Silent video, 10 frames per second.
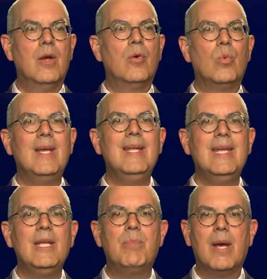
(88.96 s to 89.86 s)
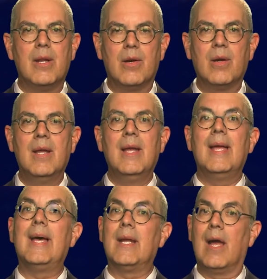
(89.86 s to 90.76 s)
We need better,
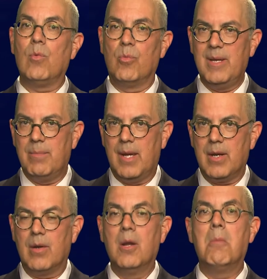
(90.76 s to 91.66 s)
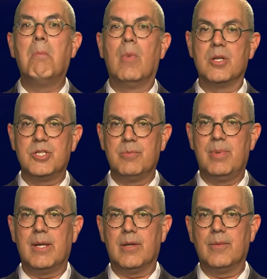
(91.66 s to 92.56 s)
and I will be better, much
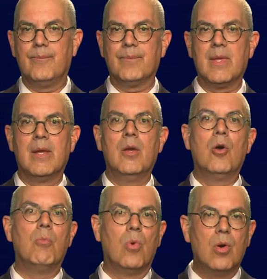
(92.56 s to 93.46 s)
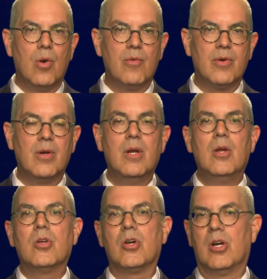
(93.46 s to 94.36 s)
better. Moreover,
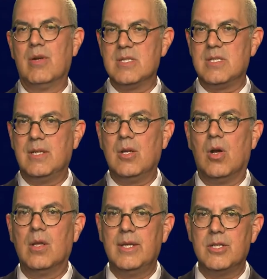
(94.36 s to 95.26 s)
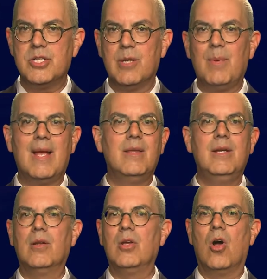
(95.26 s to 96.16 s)
current City Hall leadership and
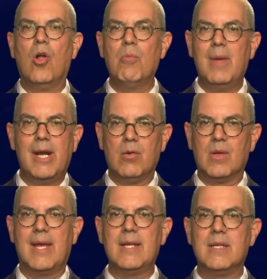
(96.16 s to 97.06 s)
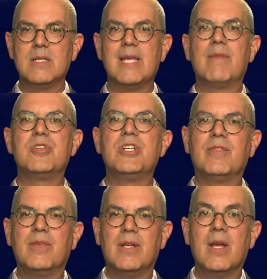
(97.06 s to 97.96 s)
nearly all mayoral candidates have
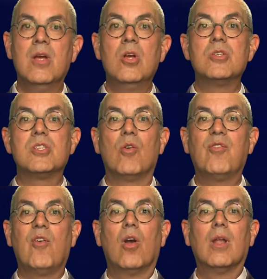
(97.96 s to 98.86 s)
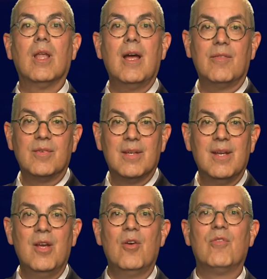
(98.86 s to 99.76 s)
shifted so far left,
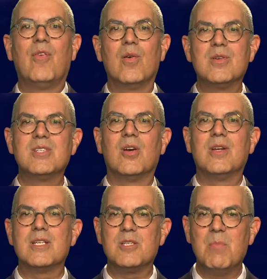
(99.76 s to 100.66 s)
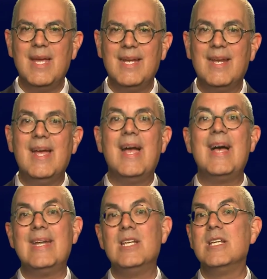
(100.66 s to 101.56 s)
voters are dismayed
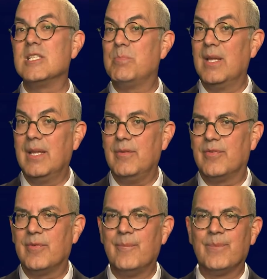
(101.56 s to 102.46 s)
and in disbelief.